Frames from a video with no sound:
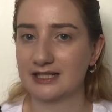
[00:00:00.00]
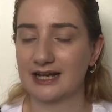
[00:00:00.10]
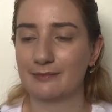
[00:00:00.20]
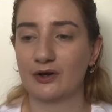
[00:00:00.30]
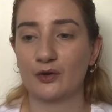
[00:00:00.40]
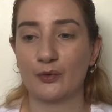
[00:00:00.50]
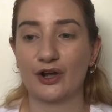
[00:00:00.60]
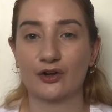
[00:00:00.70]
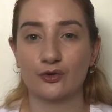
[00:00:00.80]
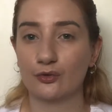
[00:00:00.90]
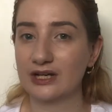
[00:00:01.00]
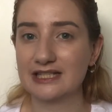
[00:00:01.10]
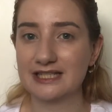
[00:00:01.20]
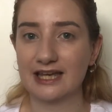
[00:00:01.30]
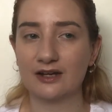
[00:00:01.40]
and it might not work on your oily
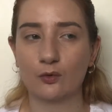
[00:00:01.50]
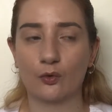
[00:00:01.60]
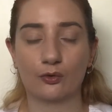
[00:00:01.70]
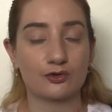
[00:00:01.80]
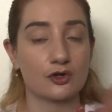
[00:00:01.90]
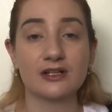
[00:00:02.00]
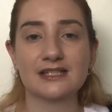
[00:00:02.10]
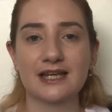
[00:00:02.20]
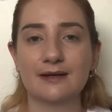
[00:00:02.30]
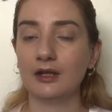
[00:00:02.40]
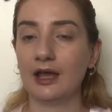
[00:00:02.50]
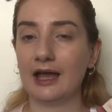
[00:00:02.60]
skin or your dry skin.